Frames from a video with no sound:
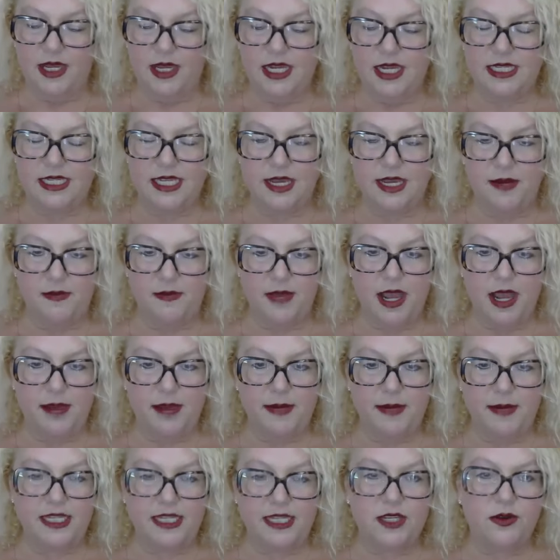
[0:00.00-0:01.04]
it's. Um, I
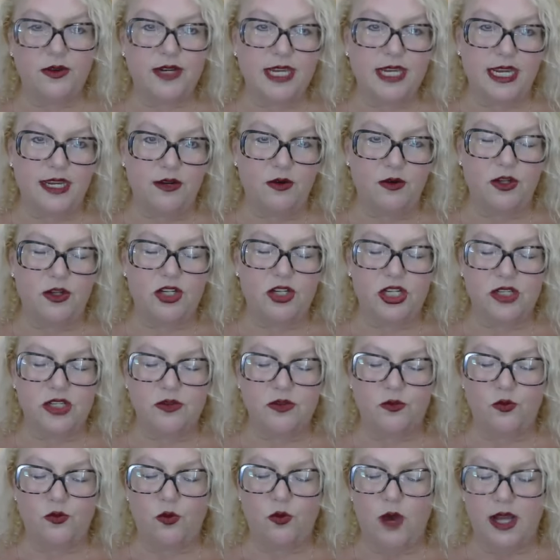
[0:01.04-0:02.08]
mean, so again, just
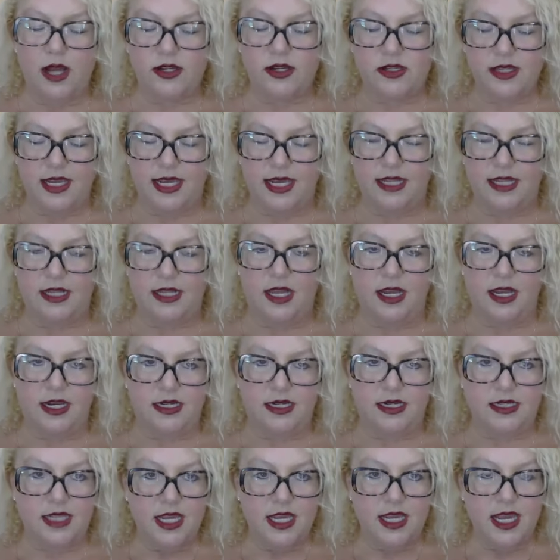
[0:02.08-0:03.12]
watch the
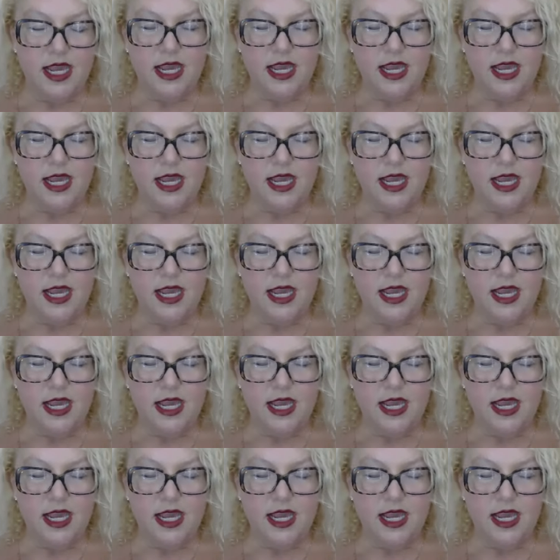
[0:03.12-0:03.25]
headlines.